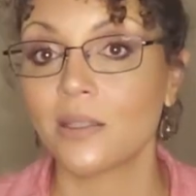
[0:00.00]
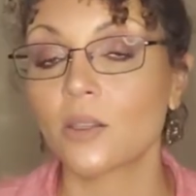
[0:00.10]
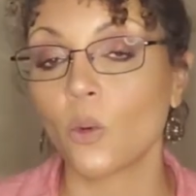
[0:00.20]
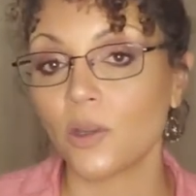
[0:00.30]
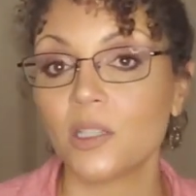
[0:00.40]

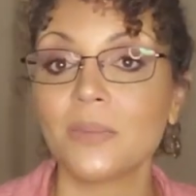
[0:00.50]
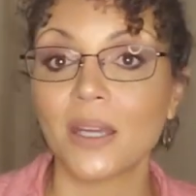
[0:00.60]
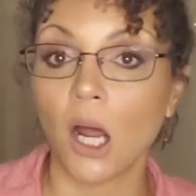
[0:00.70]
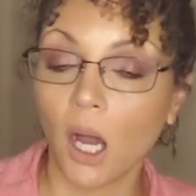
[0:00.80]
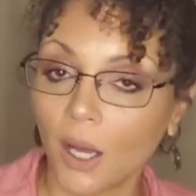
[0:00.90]
It's going to
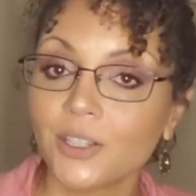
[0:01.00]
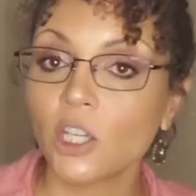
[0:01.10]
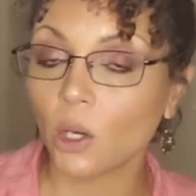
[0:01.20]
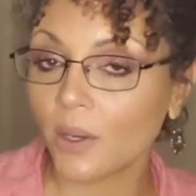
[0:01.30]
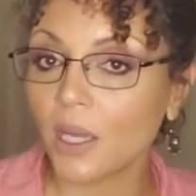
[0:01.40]
be an
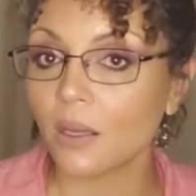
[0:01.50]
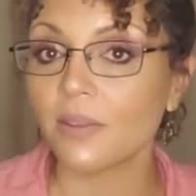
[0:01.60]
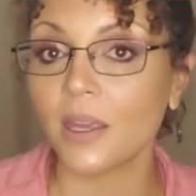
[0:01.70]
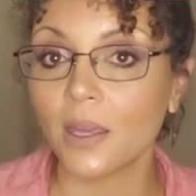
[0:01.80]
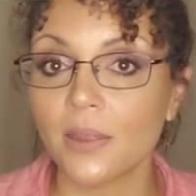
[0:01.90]
ongoing
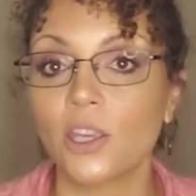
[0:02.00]
thing